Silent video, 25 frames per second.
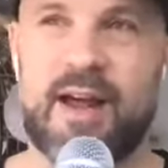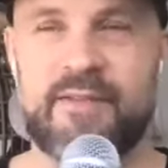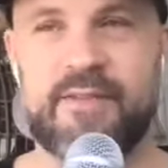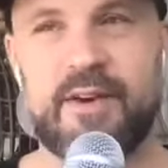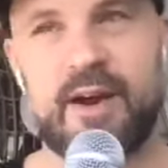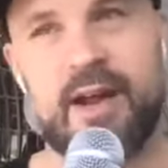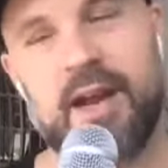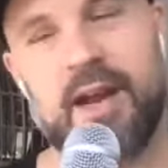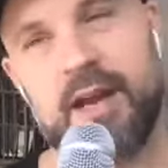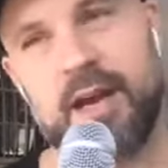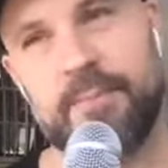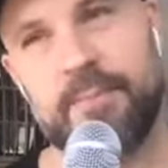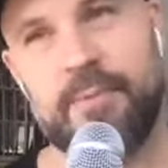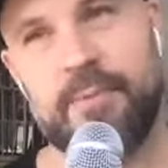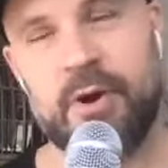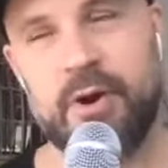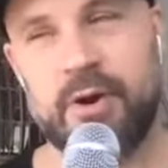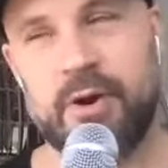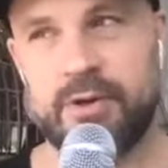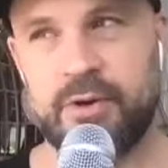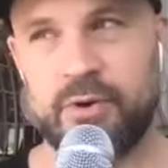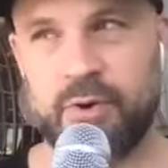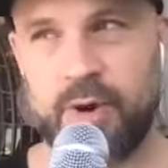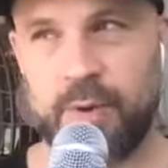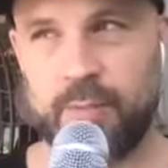I've got like a
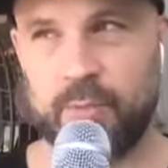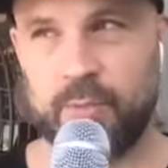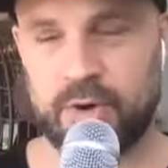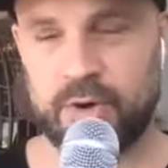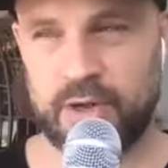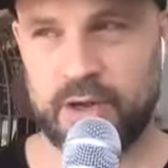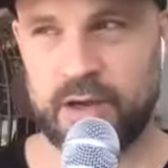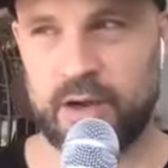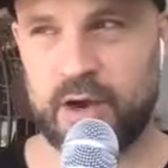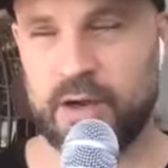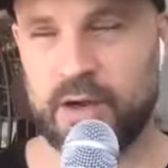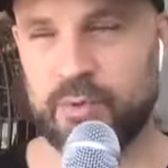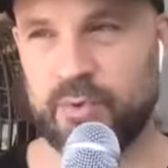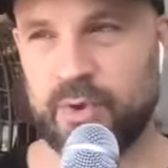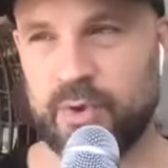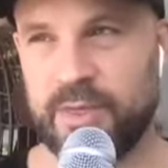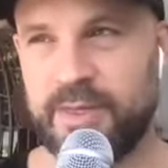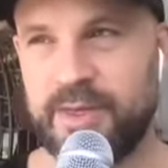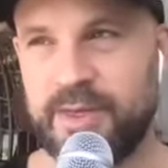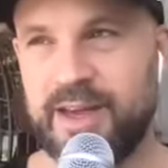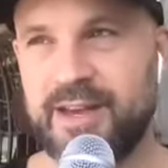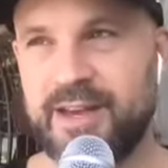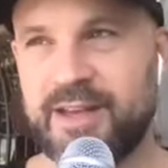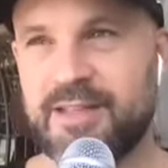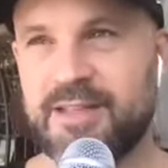partner I'm working on with
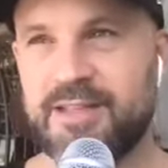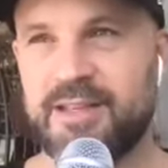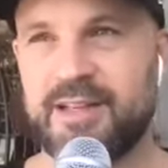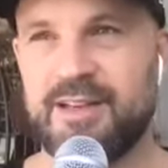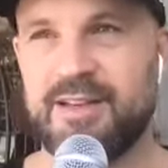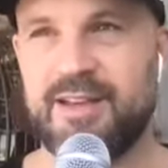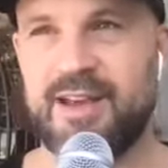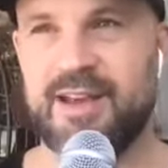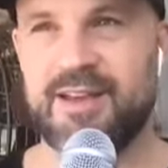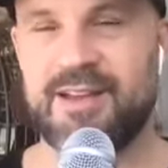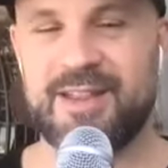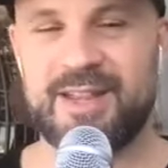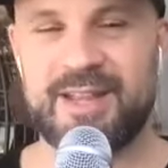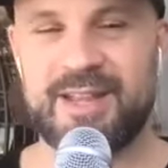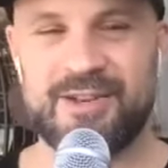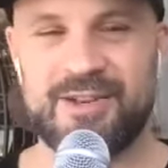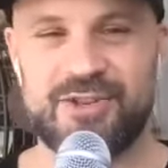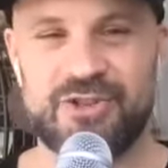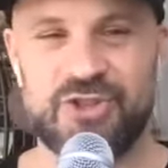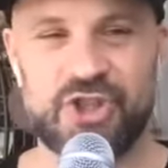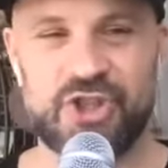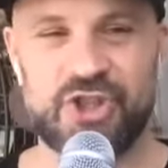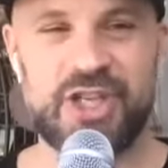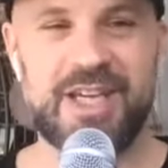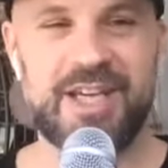this and and then
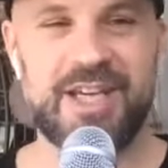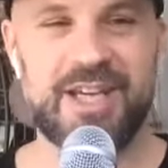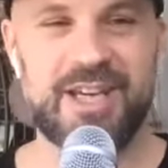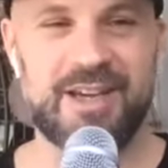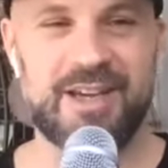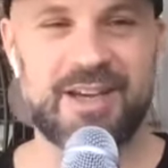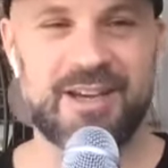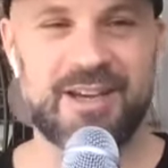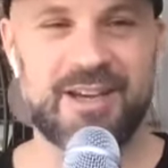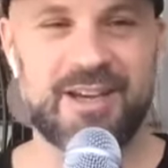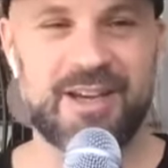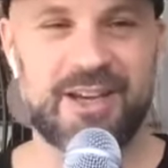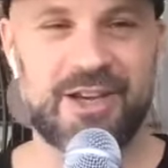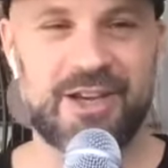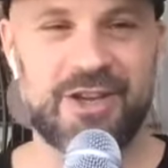she